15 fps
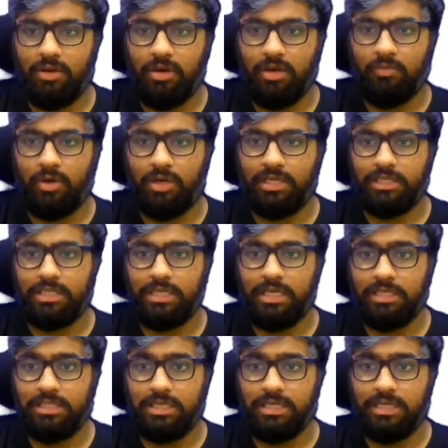or what are the
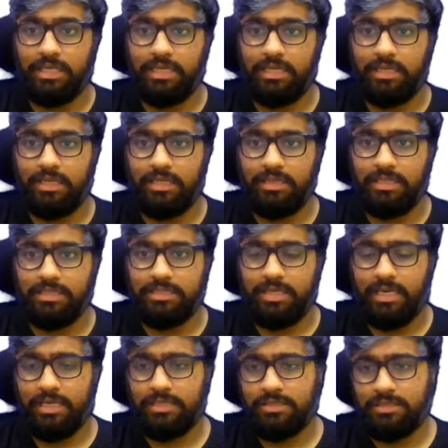other, in this
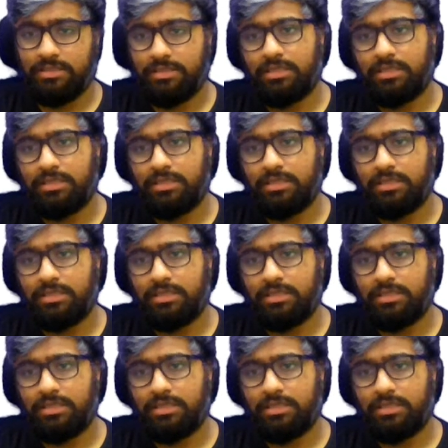case,